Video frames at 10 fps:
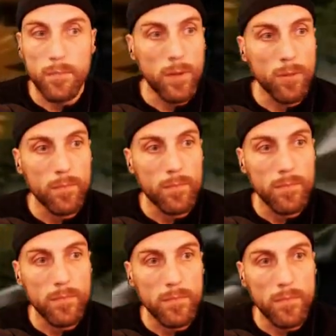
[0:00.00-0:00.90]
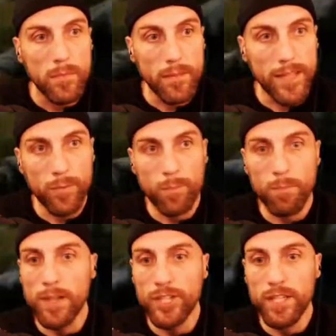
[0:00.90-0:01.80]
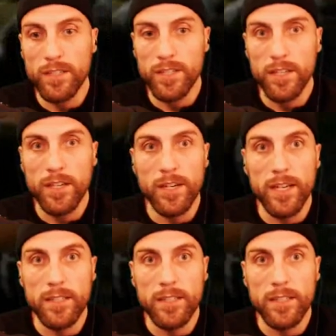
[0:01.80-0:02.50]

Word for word: Boom. That's much easier. Can you guys see